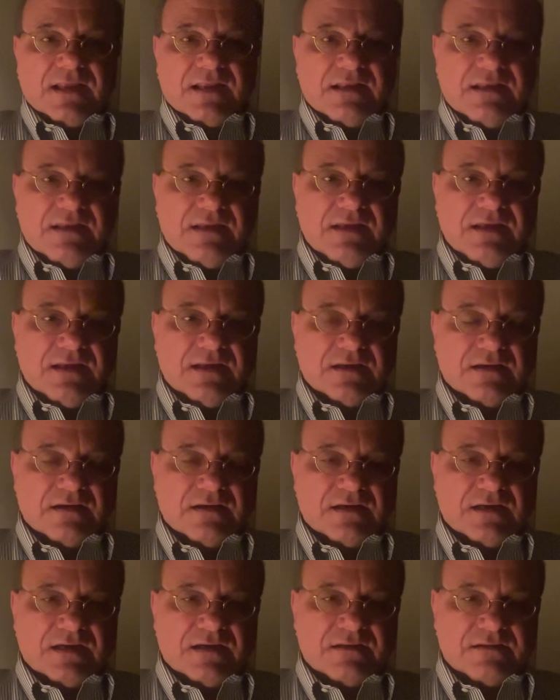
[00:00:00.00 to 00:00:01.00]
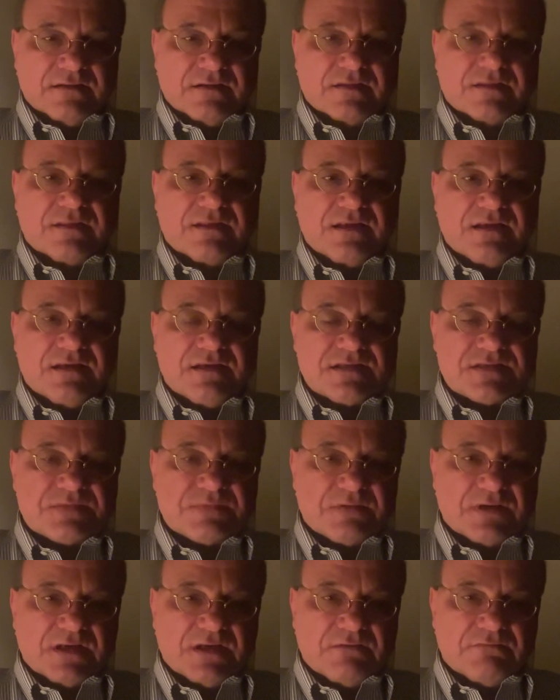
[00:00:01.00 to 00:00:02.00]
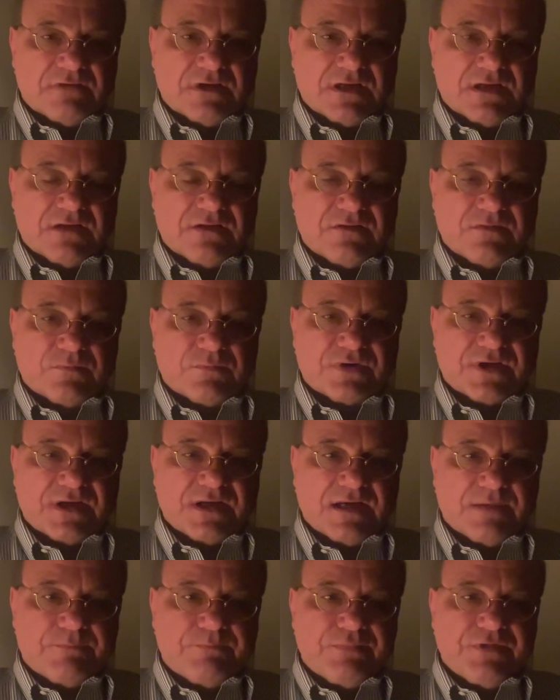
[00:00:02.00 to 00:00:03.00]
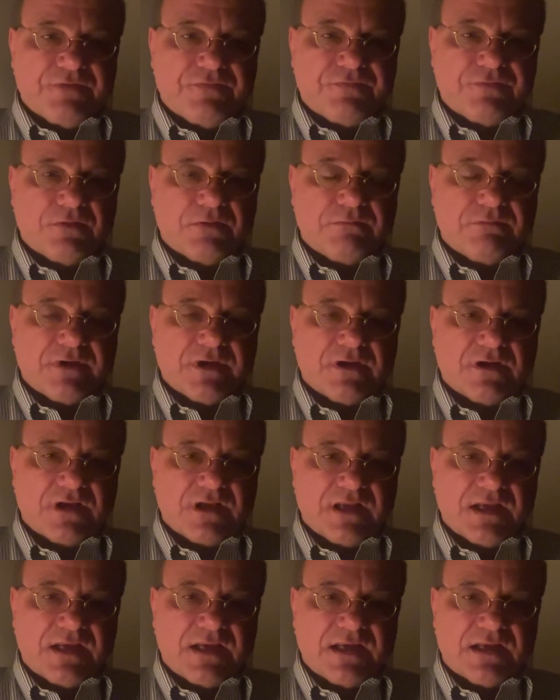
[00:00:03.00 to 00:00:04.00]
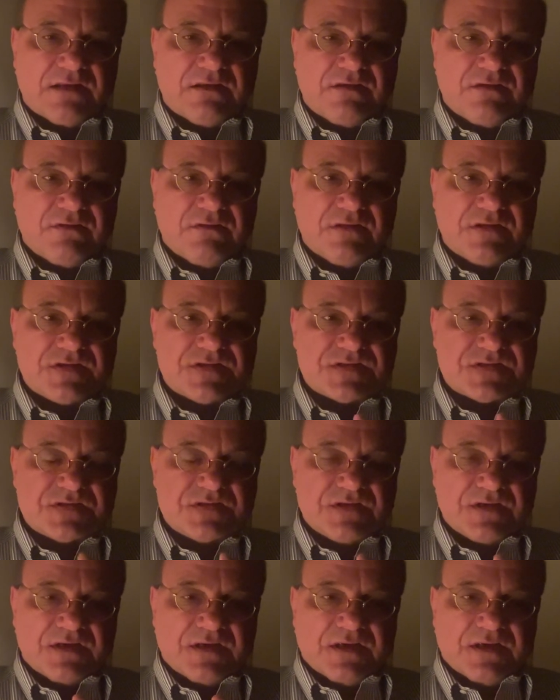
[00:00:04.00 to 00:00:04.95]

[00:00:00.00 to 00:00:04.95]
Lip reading: The other thing is what I wanted to bring up before we're going to get to this